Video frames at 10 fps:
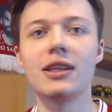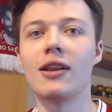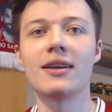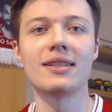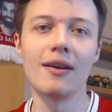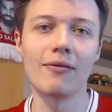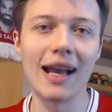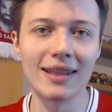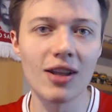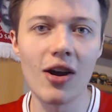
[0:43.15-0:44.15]
You like see your
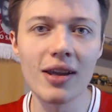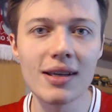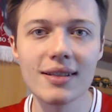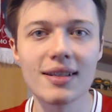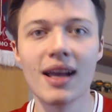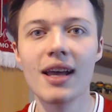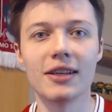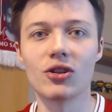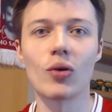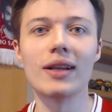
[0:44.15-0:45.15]
Van Dijks,
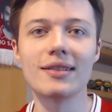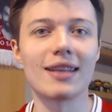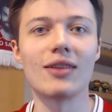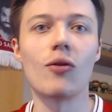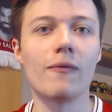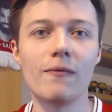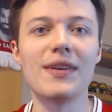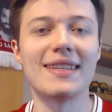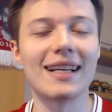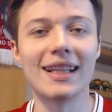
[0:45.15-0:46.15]
your Trents, they're not
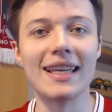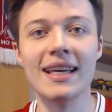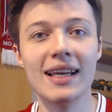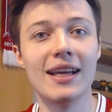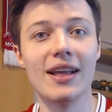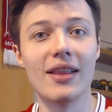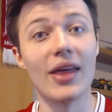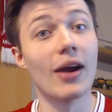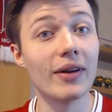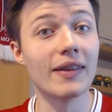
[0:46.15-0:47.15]
physically
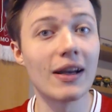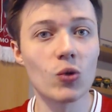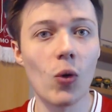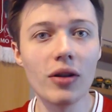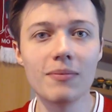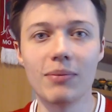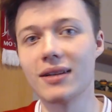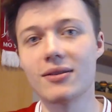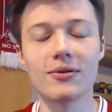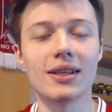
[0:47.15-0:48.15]
there in that squad,
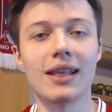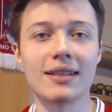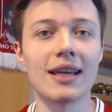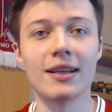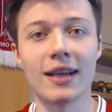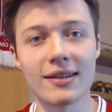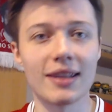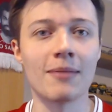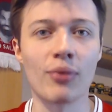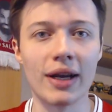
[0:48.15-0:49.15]
because obviously they're taking
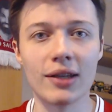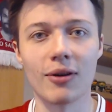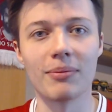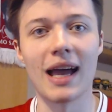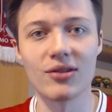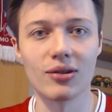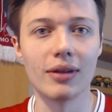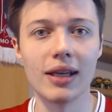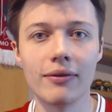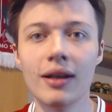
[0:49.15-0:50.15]
extended breaks from national
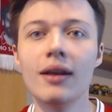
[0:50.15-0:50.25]
leave.